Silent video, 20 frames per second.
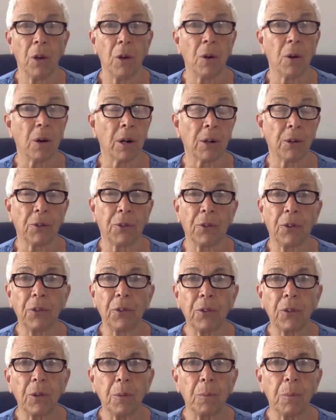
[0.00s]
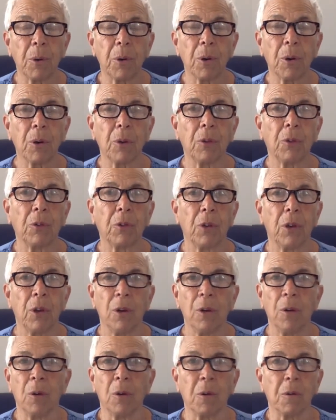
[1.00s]
or unassisted births
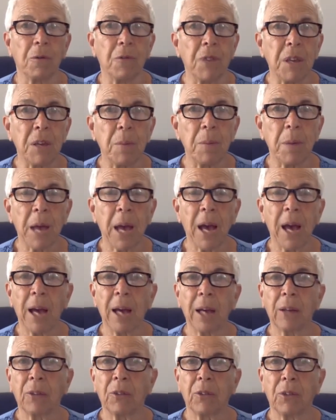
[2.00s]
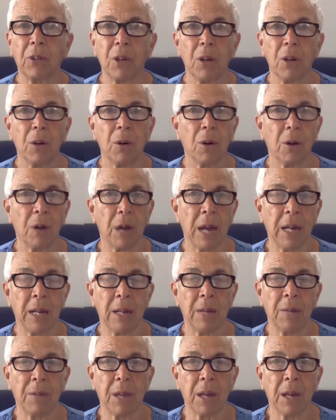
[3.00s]
or V BACs or any
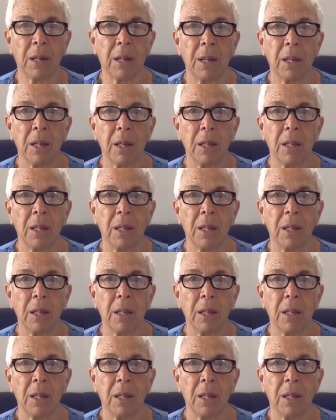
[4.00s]
of that.